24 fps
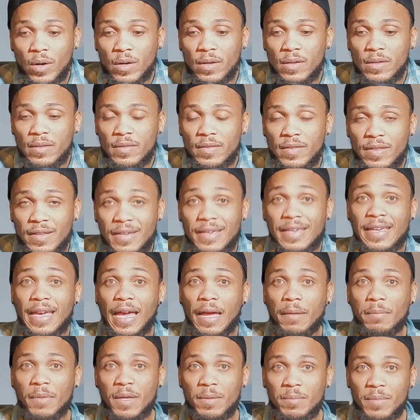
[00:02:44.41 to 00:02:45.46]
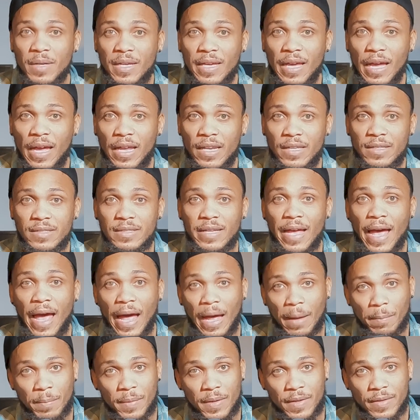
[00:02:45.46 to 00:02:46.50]
where the gaming mechanics
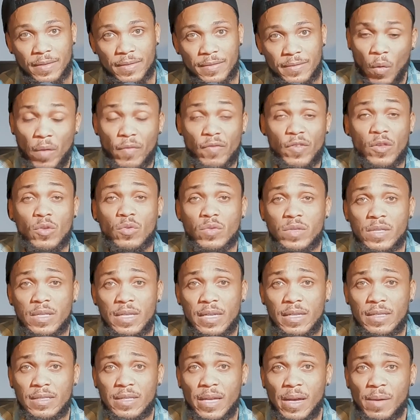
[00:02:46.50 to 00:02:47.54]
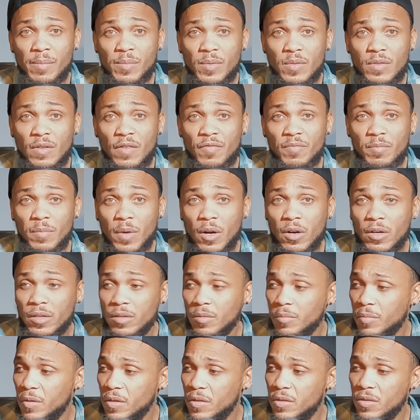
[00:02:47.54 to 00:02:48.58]
happen. We've used the example of
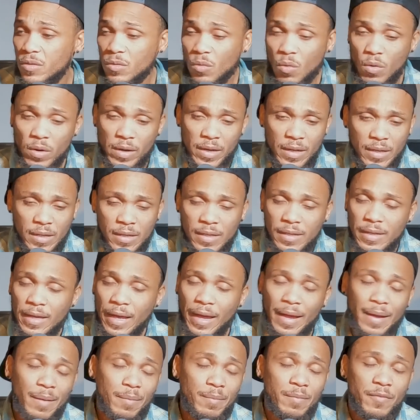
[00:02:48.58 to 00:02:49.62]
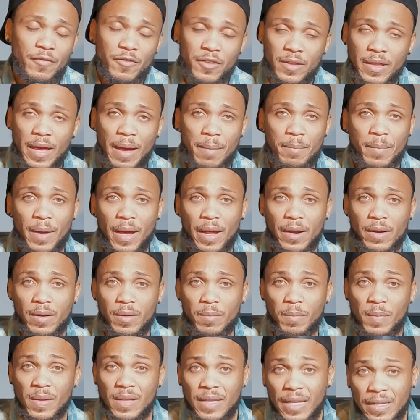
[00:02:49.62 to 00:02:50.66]
Mario Brothers or any game for that matter,
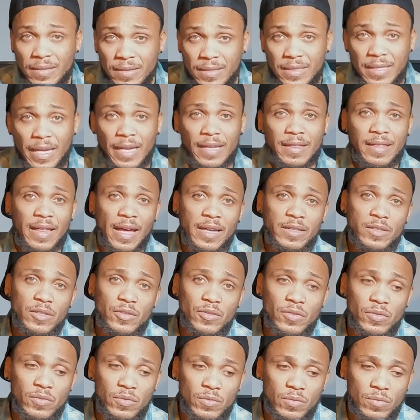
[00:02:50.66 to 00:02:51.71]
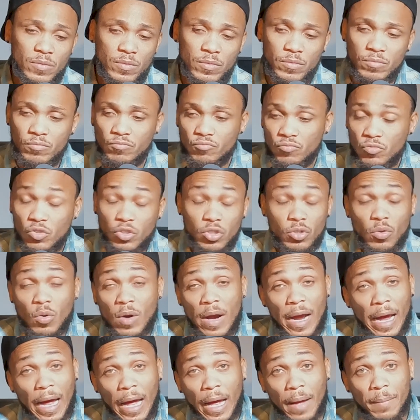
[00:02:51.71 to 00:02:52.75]
but let's take that to
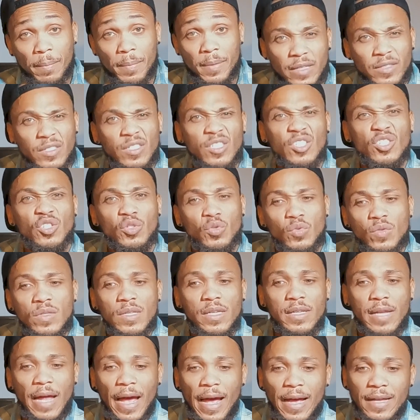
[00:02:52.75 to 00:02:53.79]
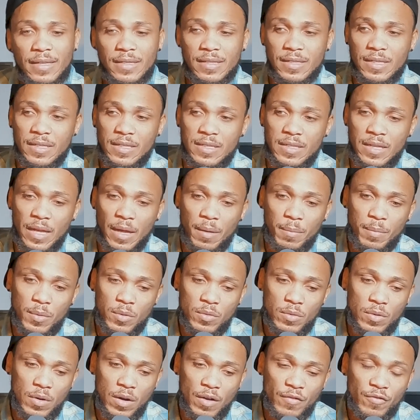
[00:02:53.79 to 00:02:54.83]
your app. Let's use it as an
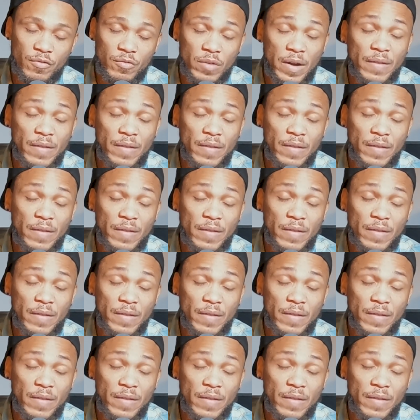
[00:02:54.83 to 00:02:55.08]
example of